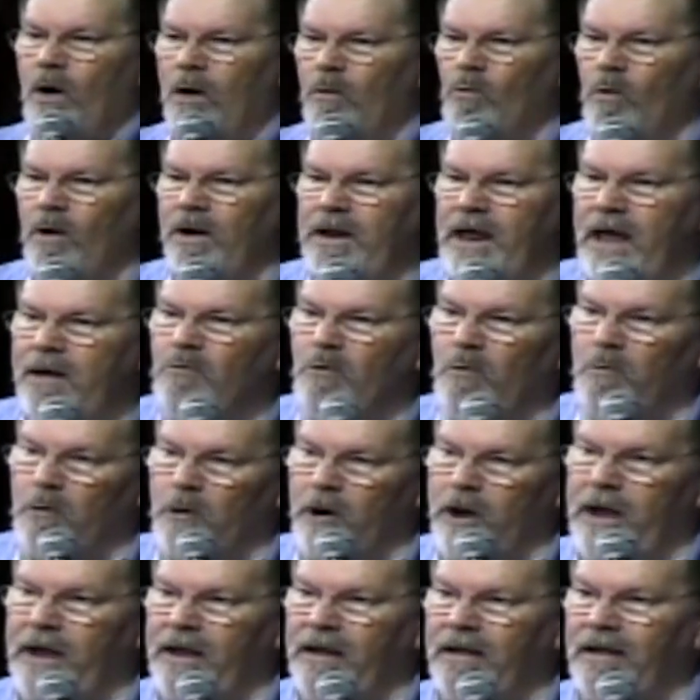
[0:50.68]
what one day will
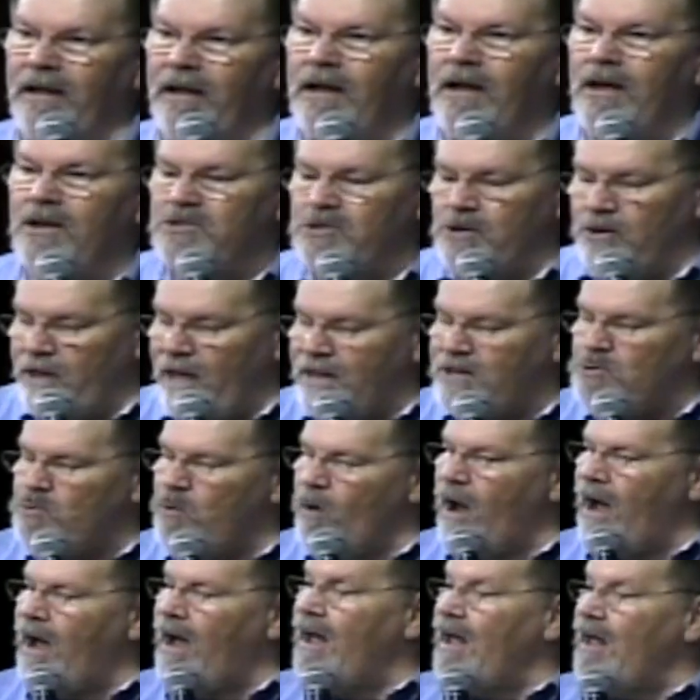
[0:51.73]
bring. So that's
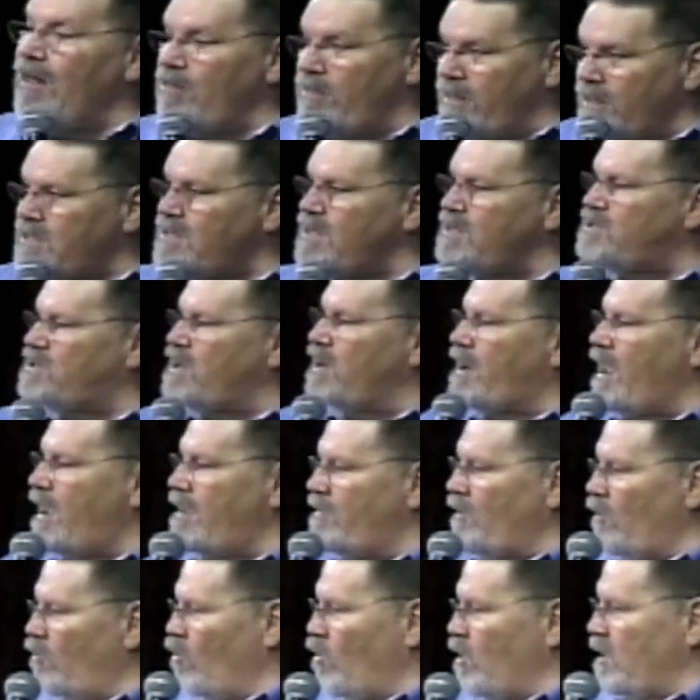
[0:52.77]
why this is the day
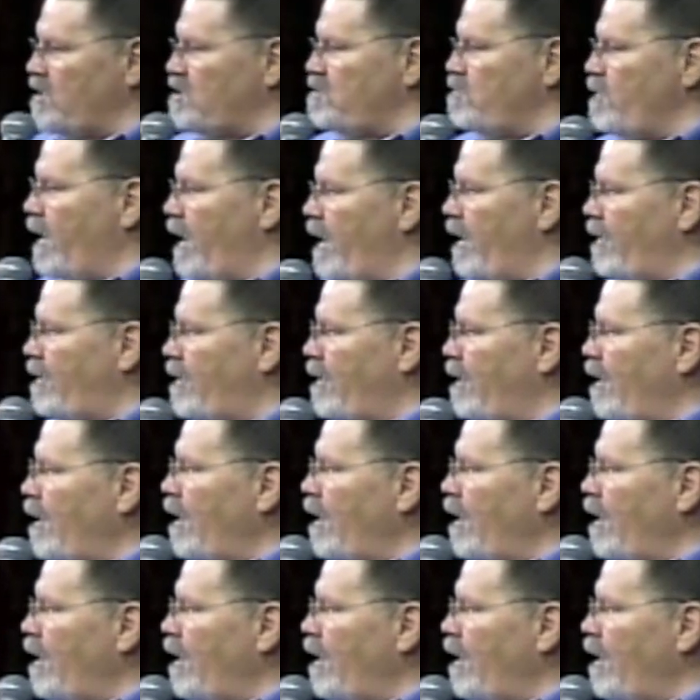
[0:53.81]
the Lord has made.